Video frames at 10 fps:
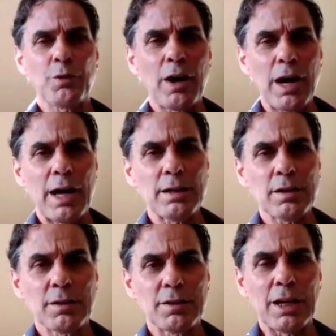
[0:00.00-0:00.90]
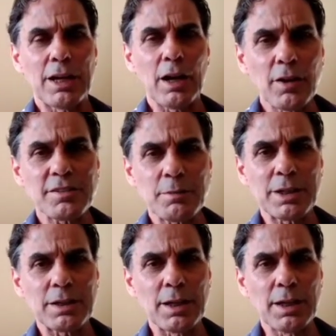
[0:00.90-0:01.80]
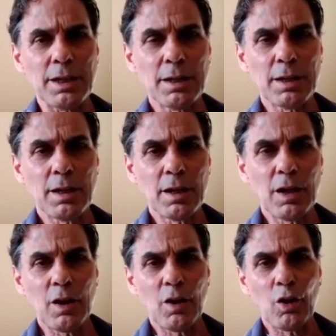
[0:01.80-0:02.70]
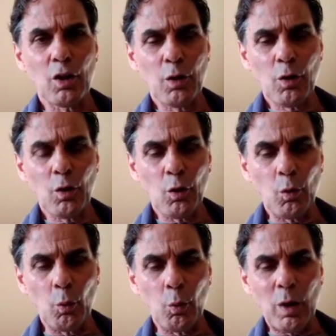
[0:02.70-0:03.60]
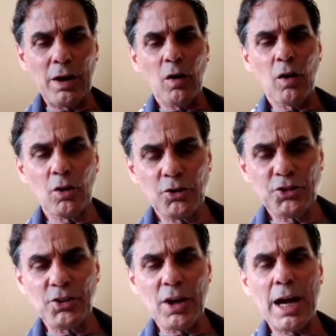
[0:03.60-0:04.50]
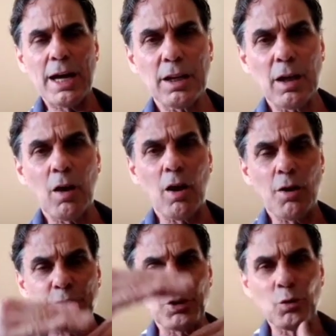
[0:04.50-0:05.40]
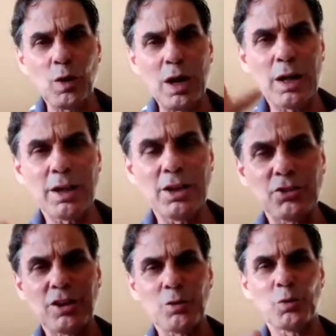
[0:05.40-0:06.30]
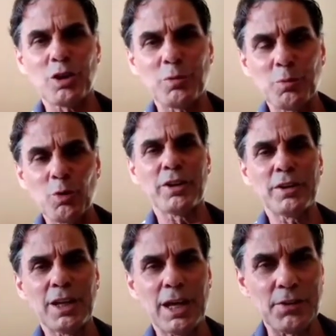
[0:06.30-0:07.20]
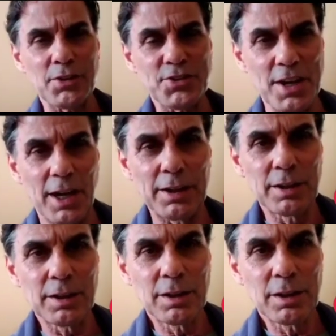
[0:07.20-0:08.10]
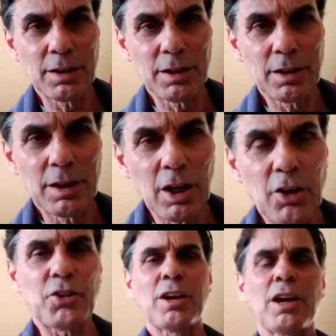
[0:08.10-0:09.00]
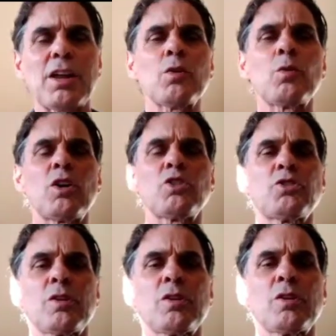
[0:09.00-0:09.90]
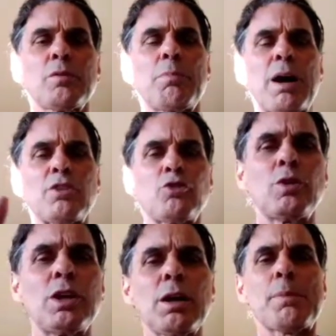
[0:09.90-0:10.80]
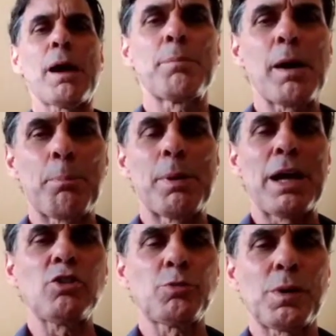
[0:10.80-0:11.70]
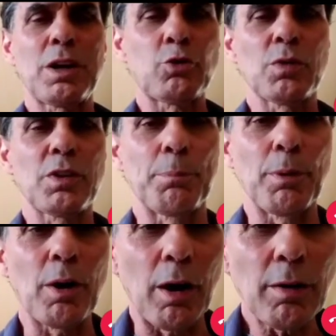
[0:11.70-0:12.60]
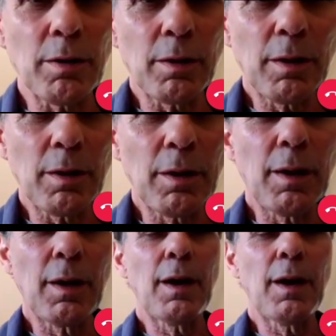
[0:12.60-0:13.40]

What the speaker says: you would find that ultimately one side after a while is going to work more than the other side. So in other words, by doing a bench press with a bar,